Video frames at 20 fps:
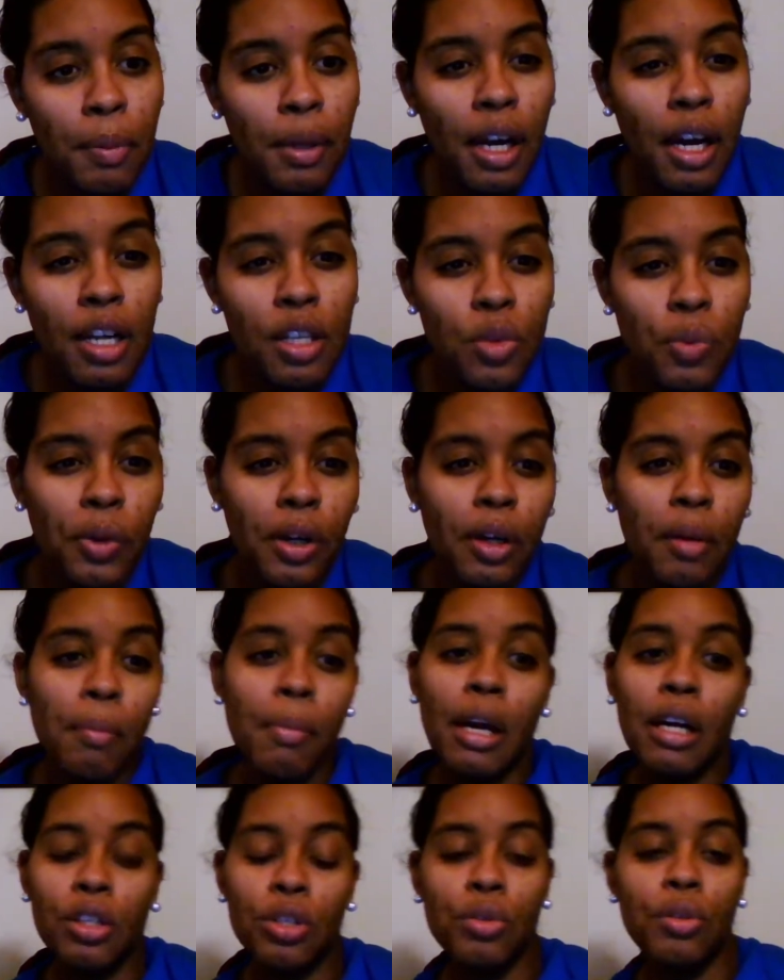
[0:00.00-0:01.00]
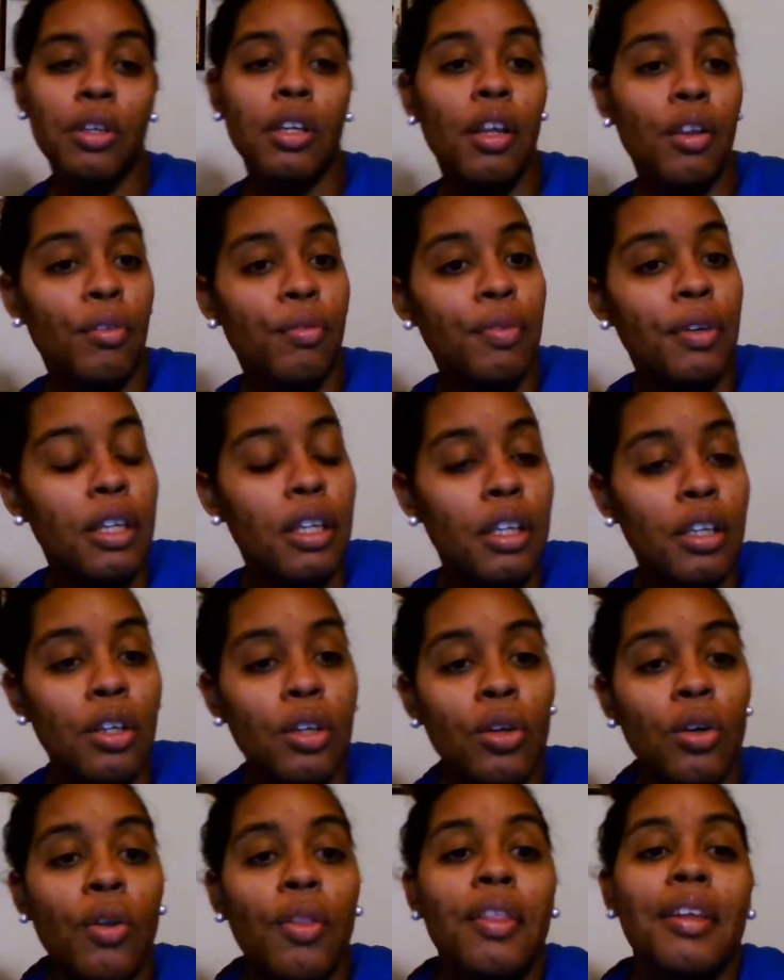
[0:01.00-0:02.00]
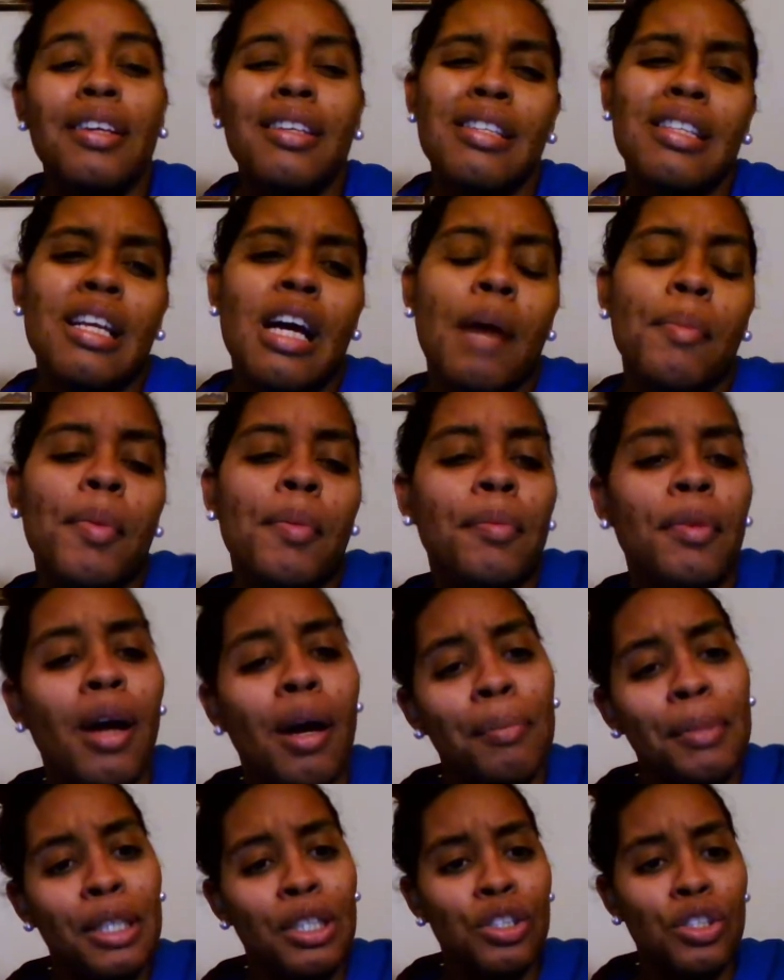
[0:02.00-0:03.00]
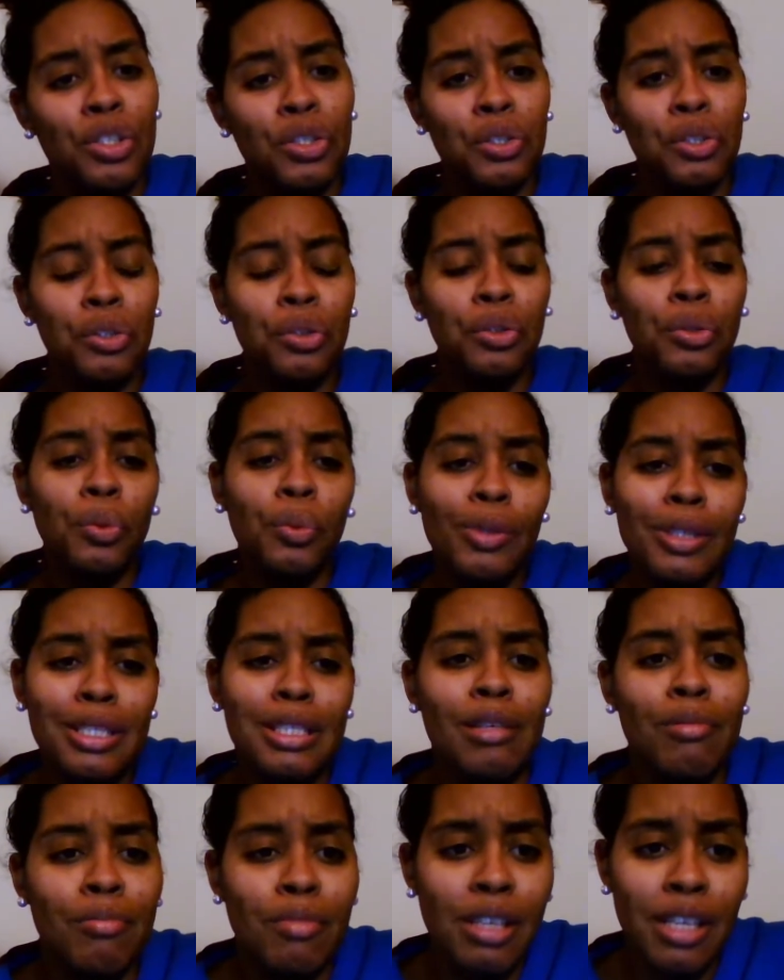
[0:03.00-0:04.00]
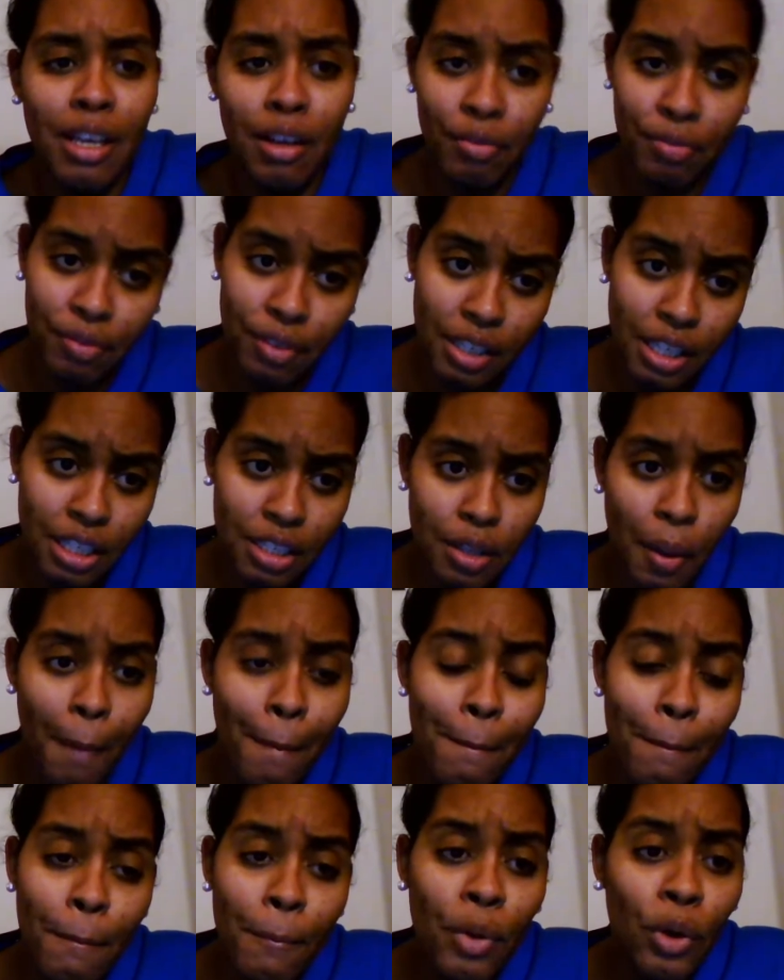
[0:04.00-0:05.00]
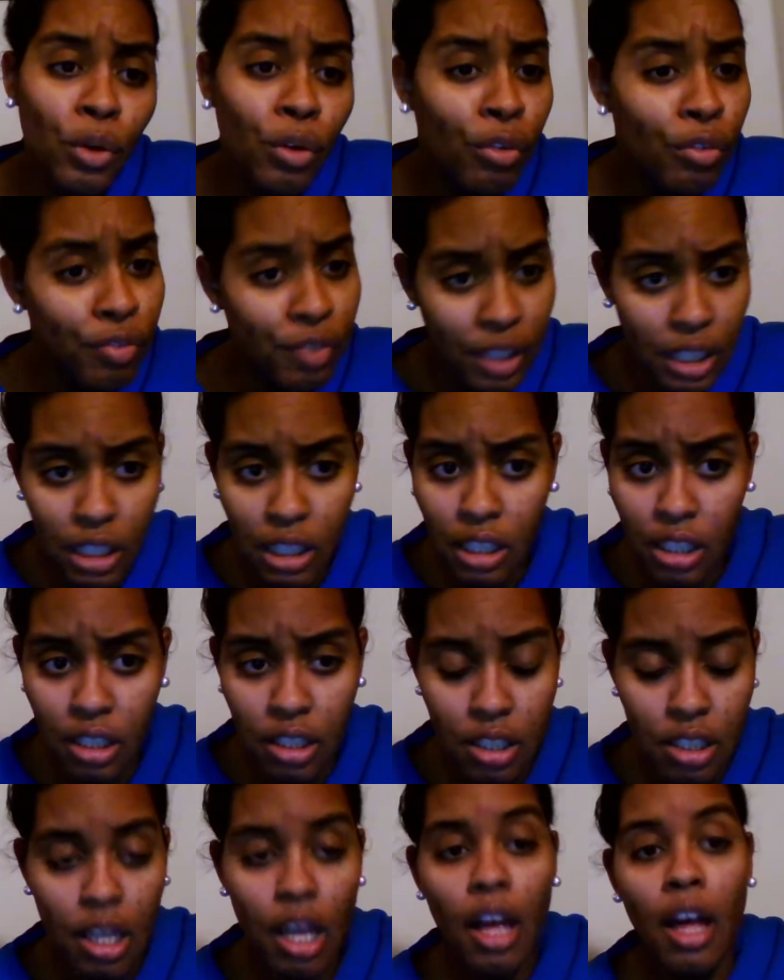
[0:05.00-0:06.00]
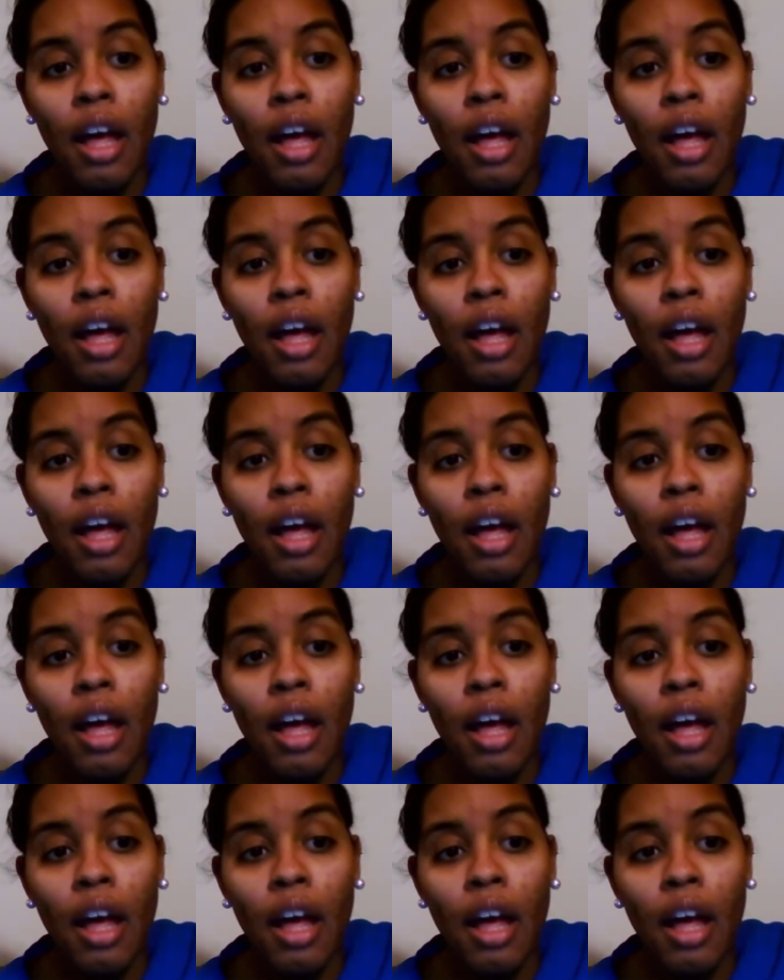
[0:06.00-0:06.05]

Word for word: what's up guys welcome back to another video this time I'm coming to you with some Netflix movies